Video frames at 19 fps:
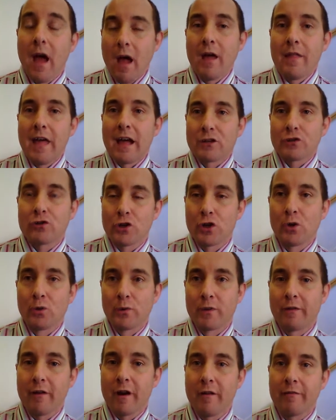That's true.
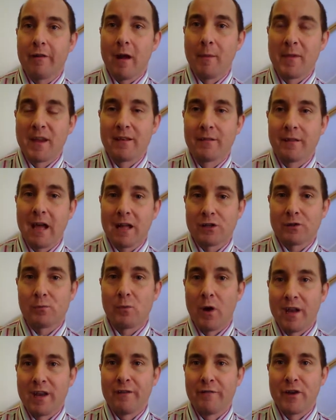That's
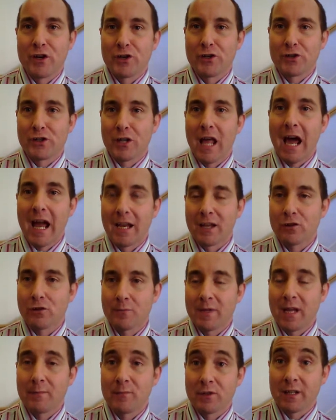what innovation's like.
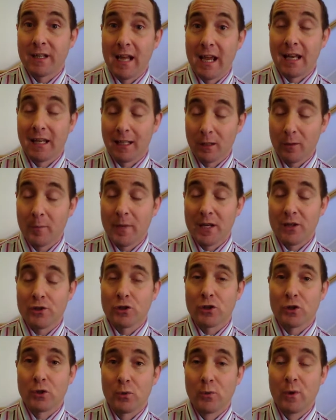Sometimes you can get a little bit
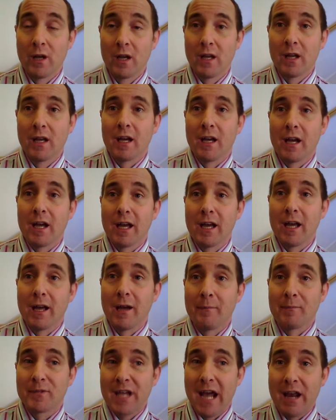too
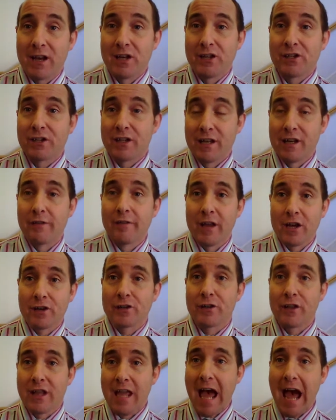tied into the
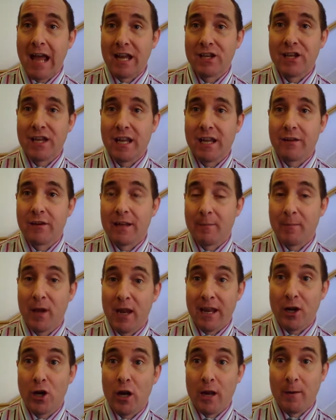innovation, the idea, and
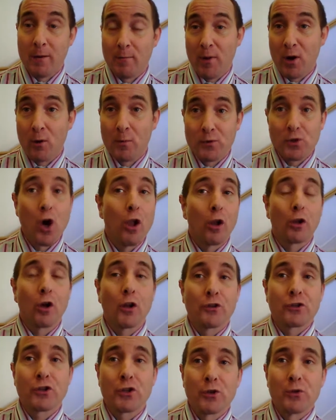it becomes
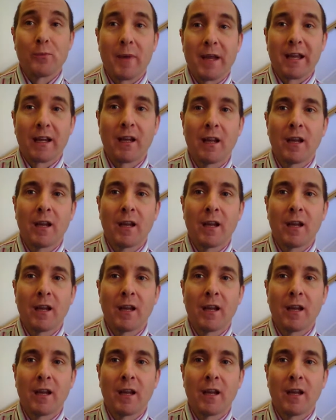all-consuming,